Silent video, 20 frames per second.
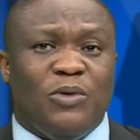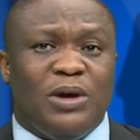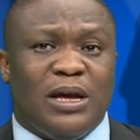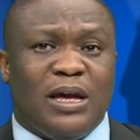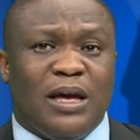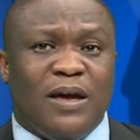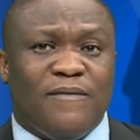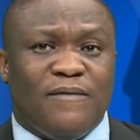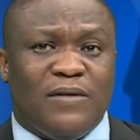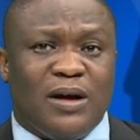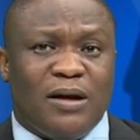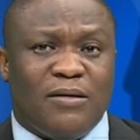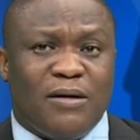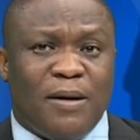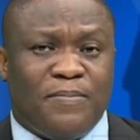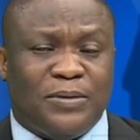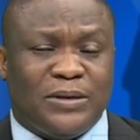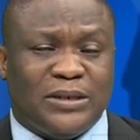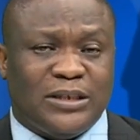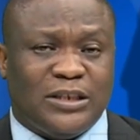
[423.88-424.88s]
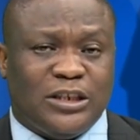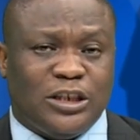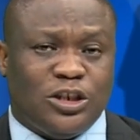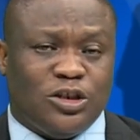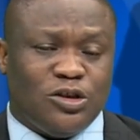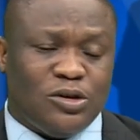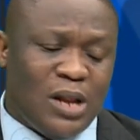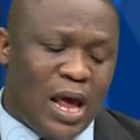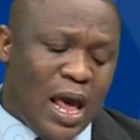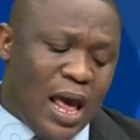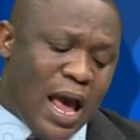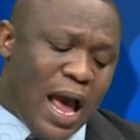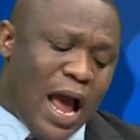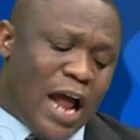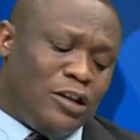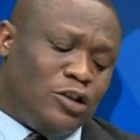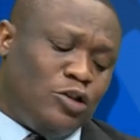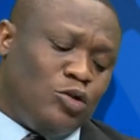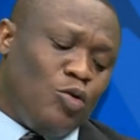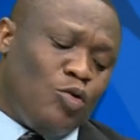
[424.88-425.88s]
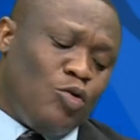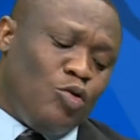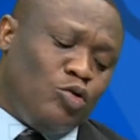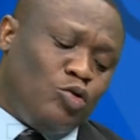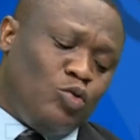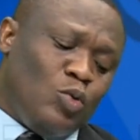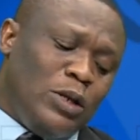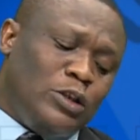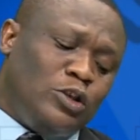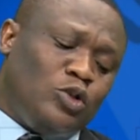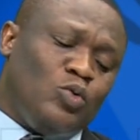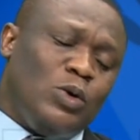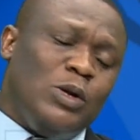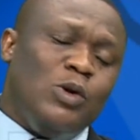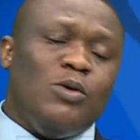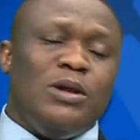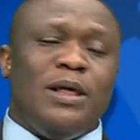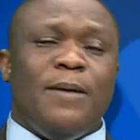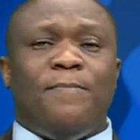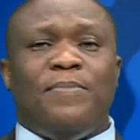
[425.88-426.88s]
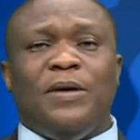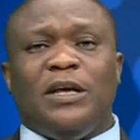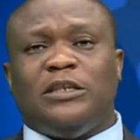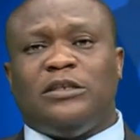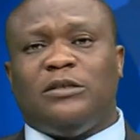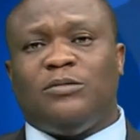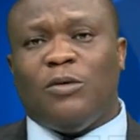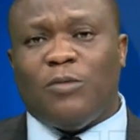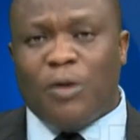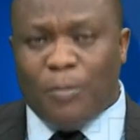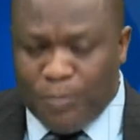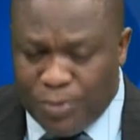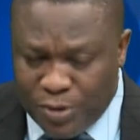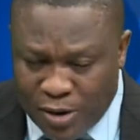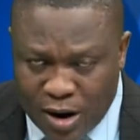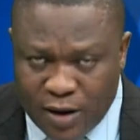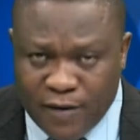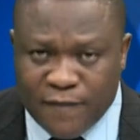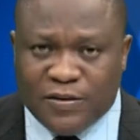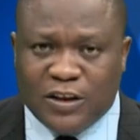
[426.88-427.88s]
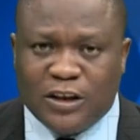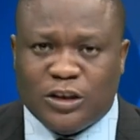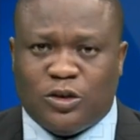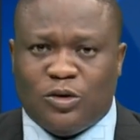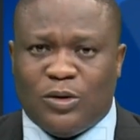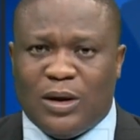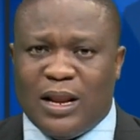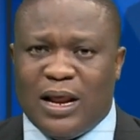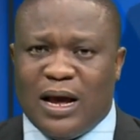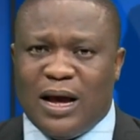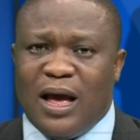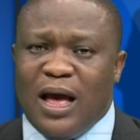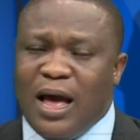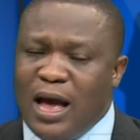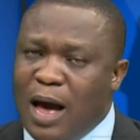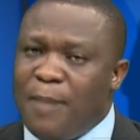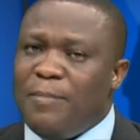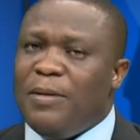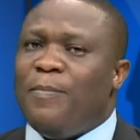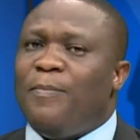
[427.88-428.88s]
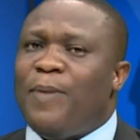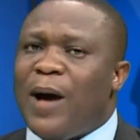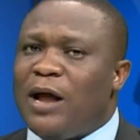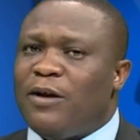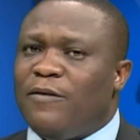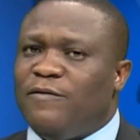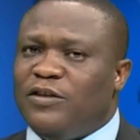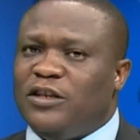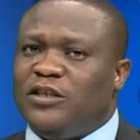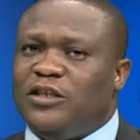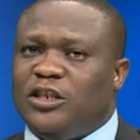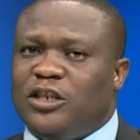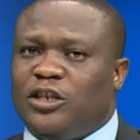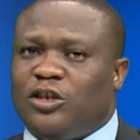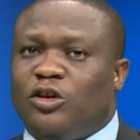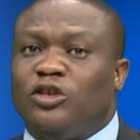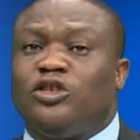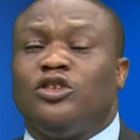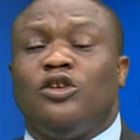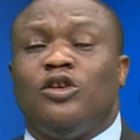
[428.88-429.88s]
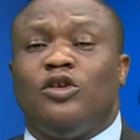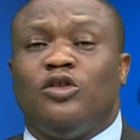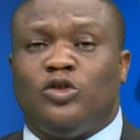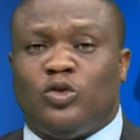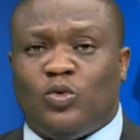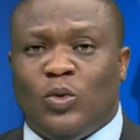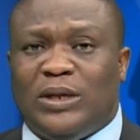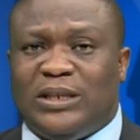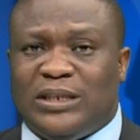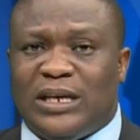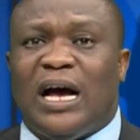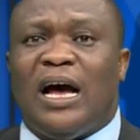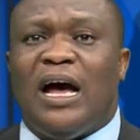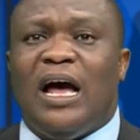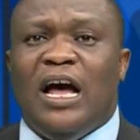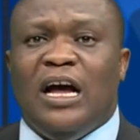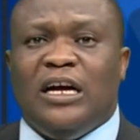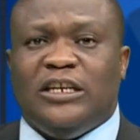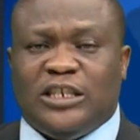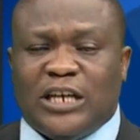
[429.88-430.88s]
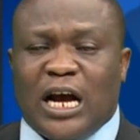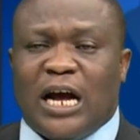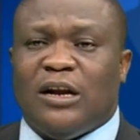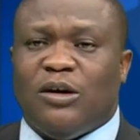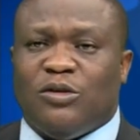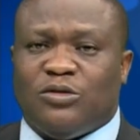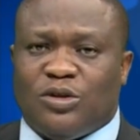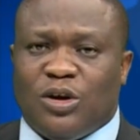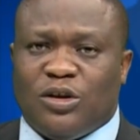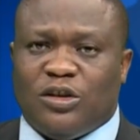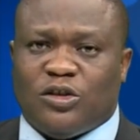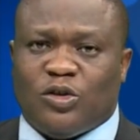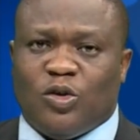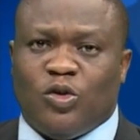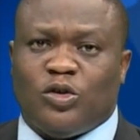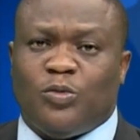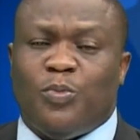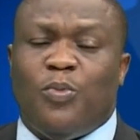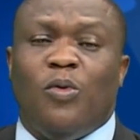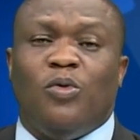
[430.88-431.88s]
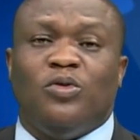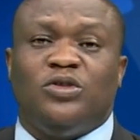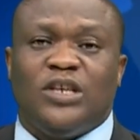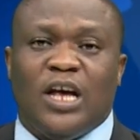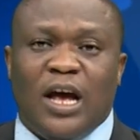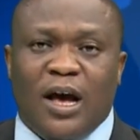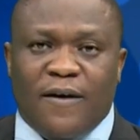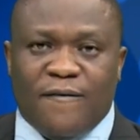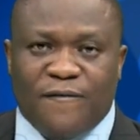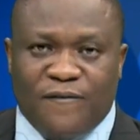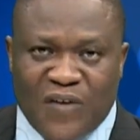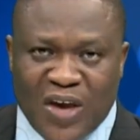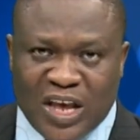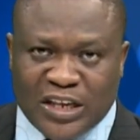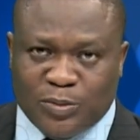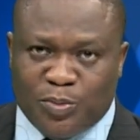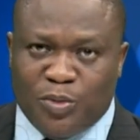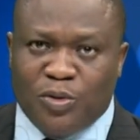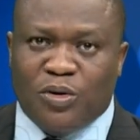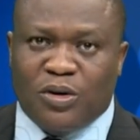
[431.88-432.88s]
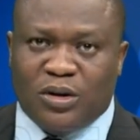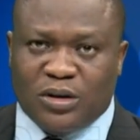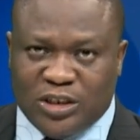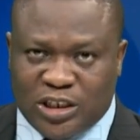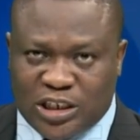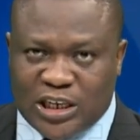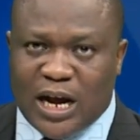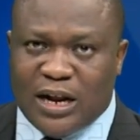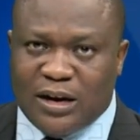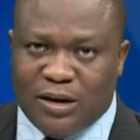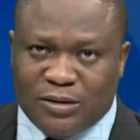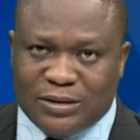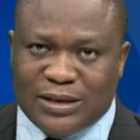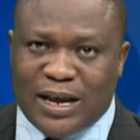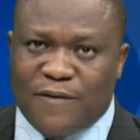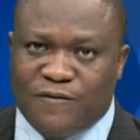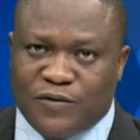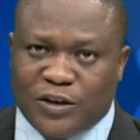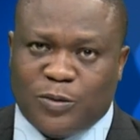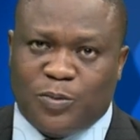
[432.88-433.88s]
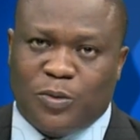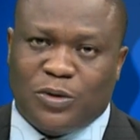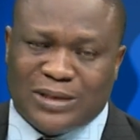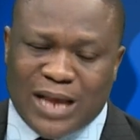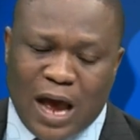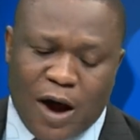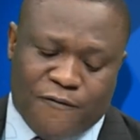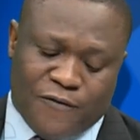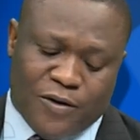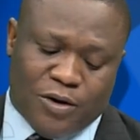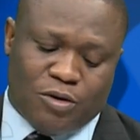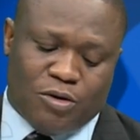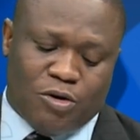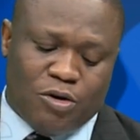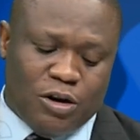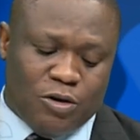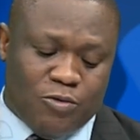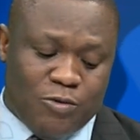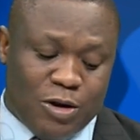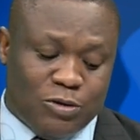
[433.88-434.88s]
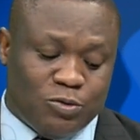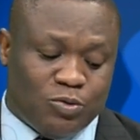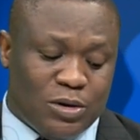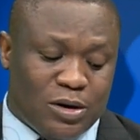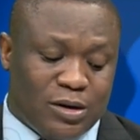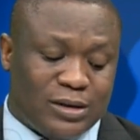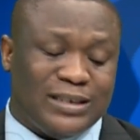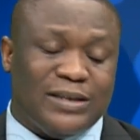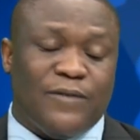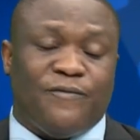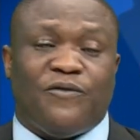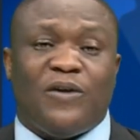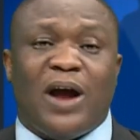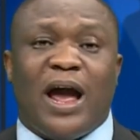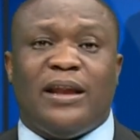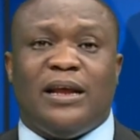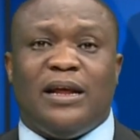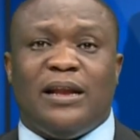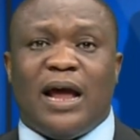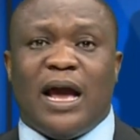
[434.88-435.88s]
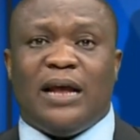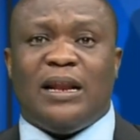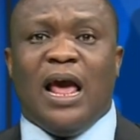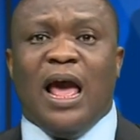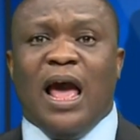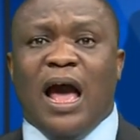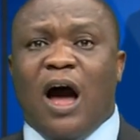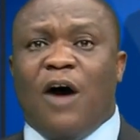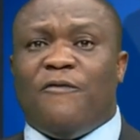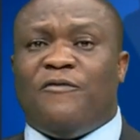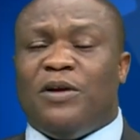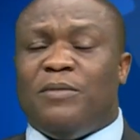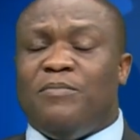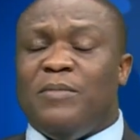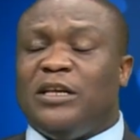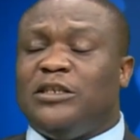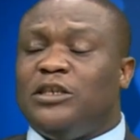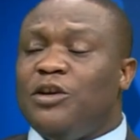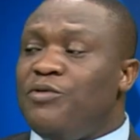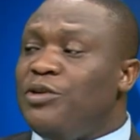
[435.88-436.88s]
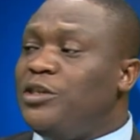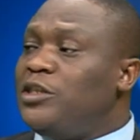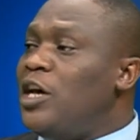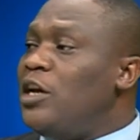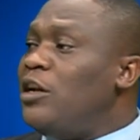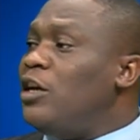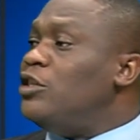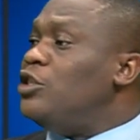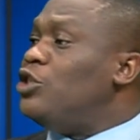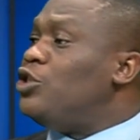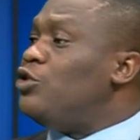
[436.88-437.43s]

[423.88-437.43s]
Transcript: give a representation at the Tokyo 2020 Olympics. Put all of this together and be part of this discussion on Twitter. Channels_sports, Facebook, Channels_sports. Alfred, a colleague, is with us. It's a Friday night. Alfred makes a return on the